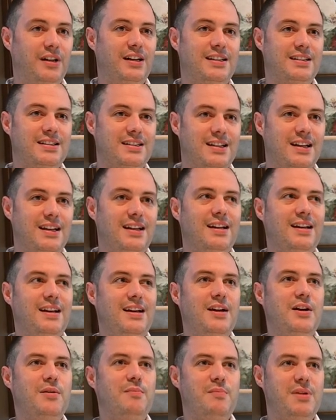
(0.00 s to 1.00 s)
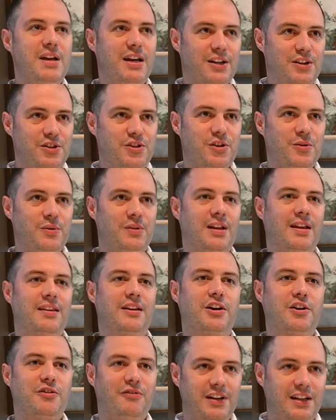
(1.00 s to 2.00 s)
It's making sure that the
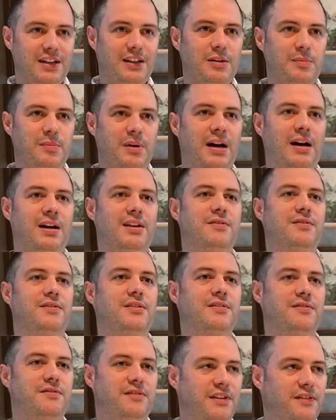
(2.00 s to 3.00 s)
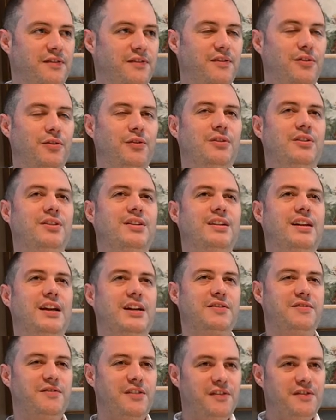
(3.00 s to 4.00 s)
critical path for the fifth floor and the
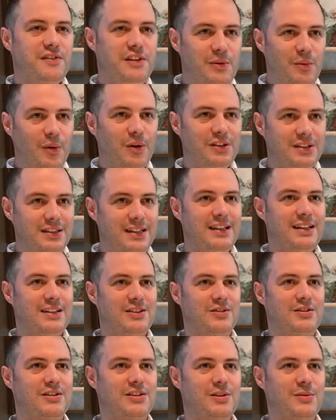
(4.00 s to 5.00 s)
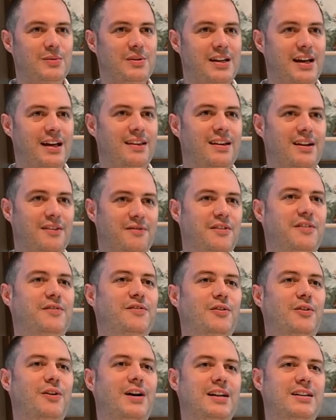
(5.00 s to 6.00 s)
next fifty-one days until we get that fifth
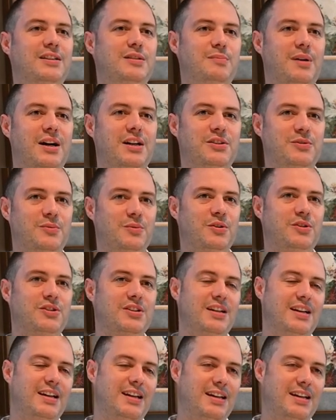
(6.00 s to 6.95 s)
floor handed back to us